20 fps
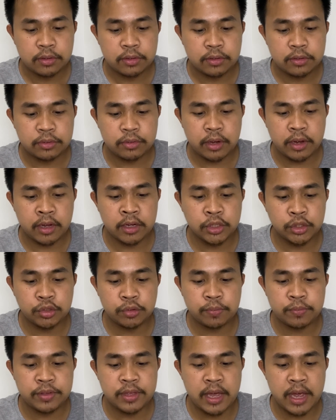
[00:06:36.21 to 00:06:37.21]
So I
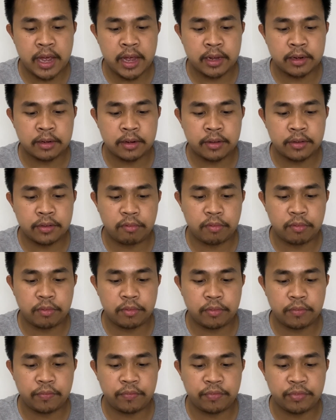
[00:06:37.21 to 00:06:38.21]
assume that
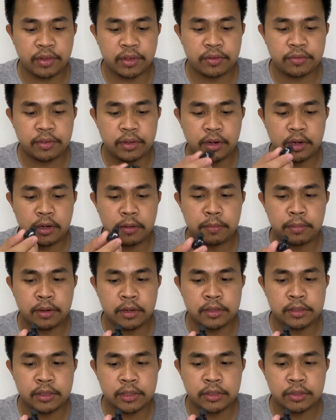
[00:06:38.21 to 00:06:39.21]
the
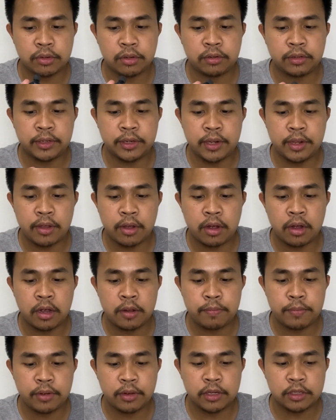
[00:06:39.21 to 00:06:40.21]
earbuds is already
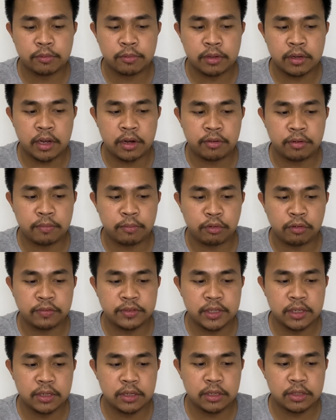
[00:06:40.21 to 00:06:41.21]
on, because when I removed
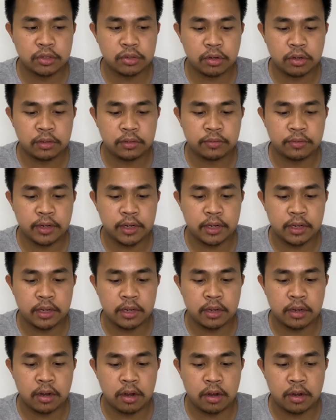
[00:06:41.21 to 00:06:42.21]
it, it's already
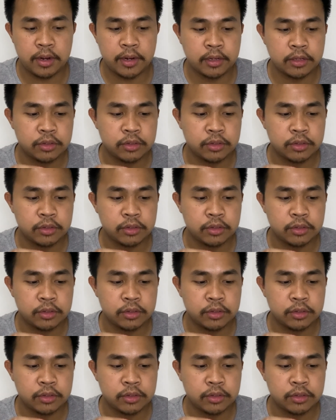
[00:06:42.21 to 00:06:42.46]
on.